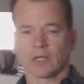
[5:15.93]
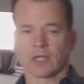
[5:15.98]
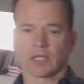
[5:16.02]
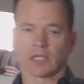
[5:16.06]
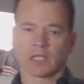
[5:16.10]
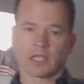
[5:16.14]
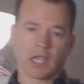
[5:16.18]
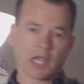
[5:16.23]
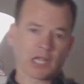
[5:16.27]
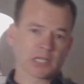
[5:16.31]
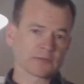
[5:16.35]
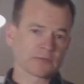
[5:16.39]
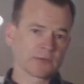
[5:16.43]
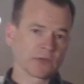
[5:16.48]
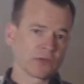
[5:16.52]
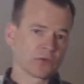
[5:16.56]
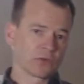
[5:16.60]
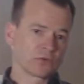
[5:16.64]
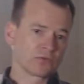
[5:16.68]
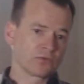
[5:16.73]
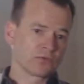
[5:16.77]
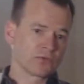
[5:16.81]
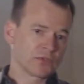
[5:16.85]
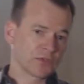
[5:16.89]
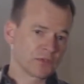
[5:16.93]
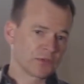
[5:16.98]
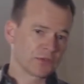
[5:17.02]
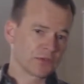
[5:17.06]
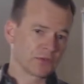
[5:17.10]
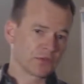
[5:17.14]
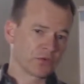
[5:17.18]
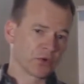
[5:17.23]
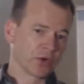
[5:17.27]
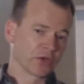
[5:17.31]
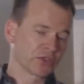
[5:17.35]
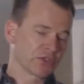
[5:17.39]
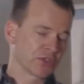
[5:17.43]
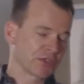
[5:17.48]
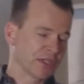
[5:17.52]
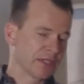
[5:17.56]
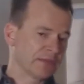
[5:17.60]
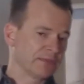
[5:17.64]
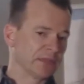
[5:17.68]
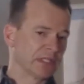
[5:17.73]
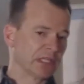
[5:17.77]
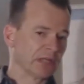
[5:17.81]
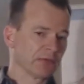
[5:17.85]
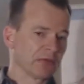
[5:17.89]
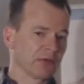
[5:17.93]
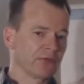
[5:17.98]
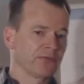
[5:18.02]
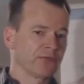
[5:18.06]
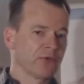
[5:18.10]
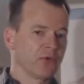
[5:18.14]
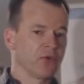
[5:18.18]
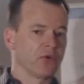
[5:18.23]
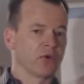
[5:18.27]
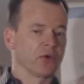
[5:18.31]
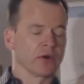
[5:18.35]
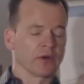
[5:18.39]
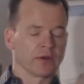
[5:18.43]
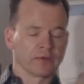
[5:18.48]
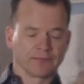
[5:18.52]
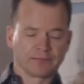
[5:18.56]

Cash flow crunch tip number 4,